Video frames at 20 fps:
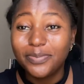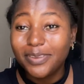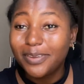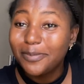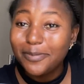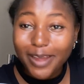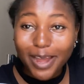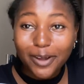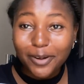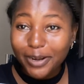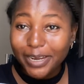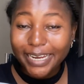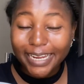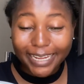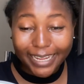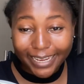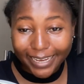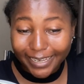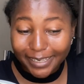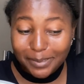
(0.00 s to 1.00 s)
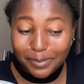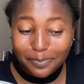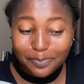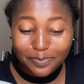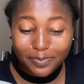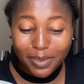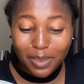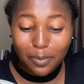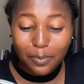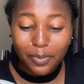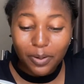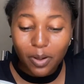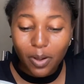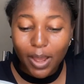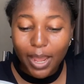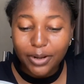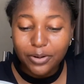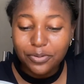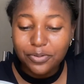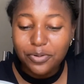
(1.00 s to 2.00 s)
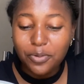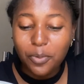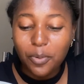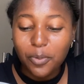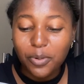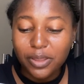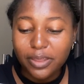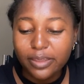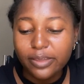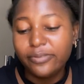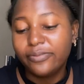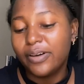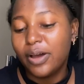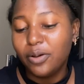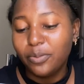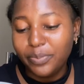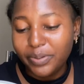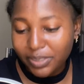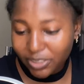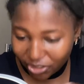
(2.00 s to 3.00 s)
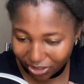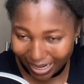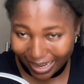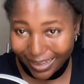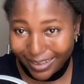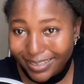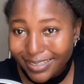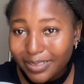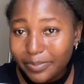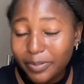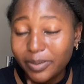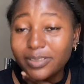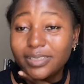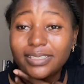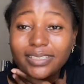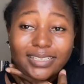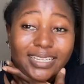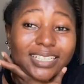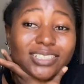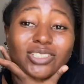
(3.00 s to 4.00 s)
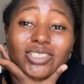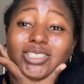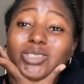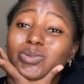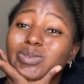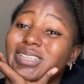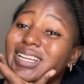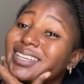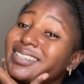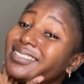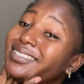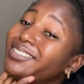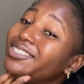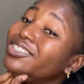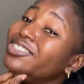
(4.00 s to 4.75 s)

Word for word: we are going again but i don't know if i'll be chanced but let's just wait and see